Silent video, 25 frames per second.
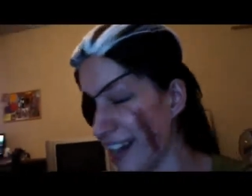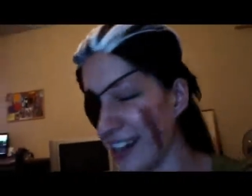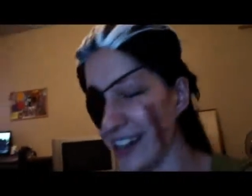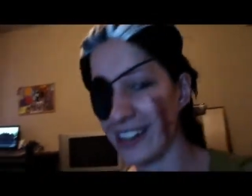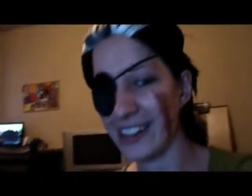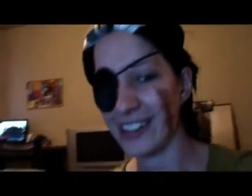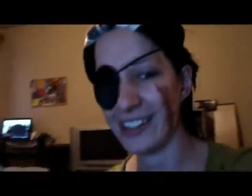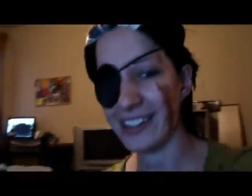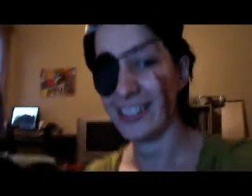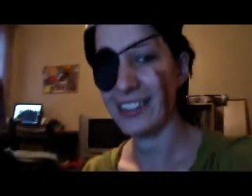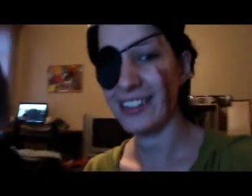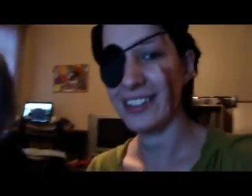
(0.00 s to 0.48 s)
You are
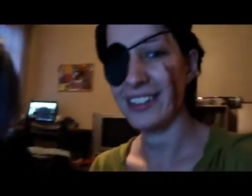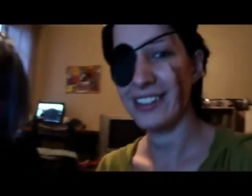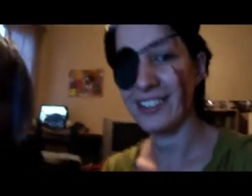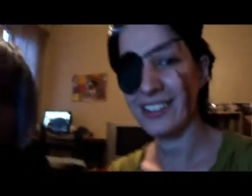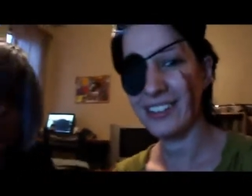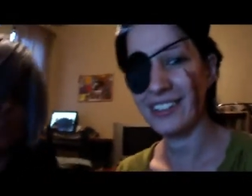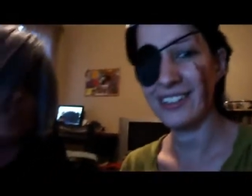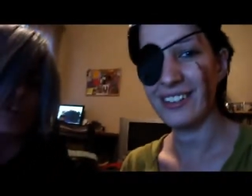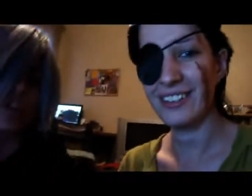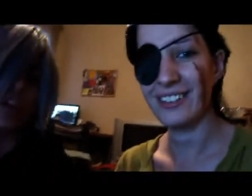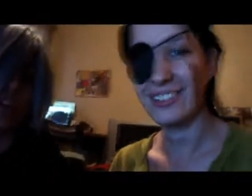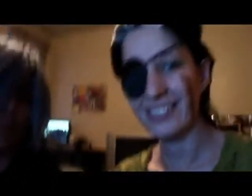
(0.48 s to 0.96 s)
now quite
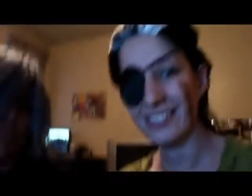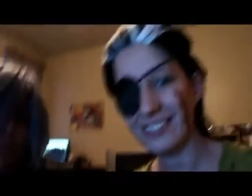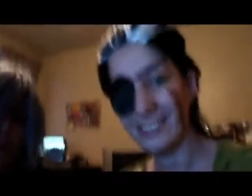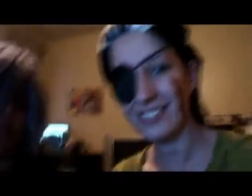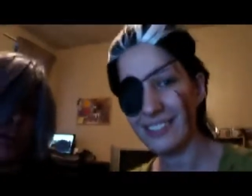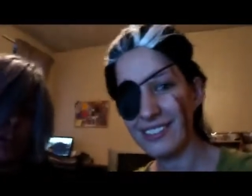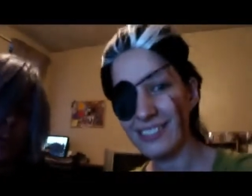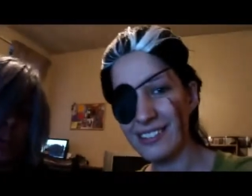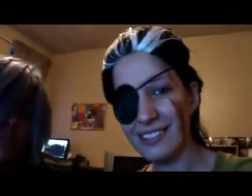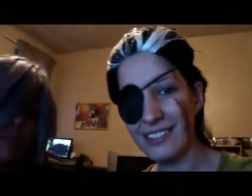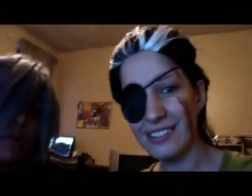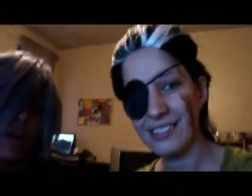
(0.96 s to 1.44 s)
literally
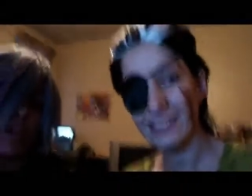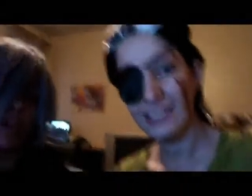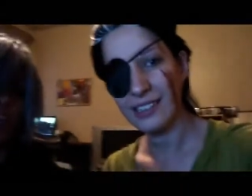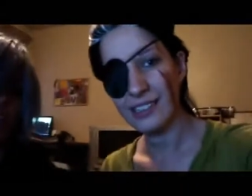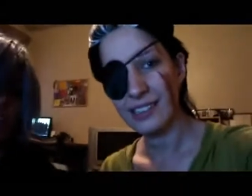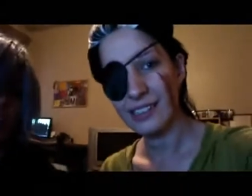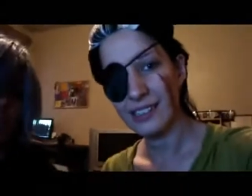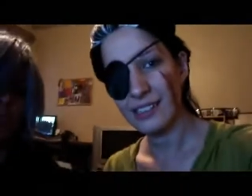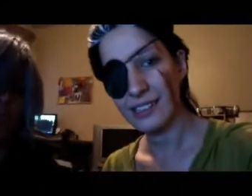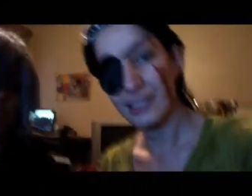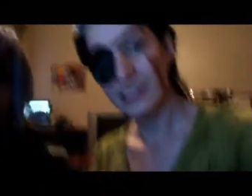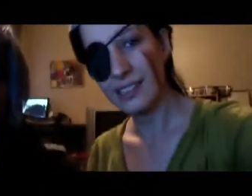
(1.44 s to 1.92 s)
one in a
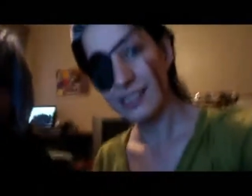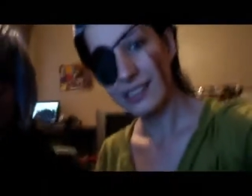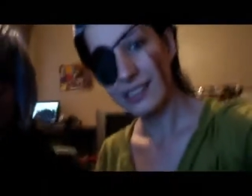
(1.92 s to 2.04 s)
million.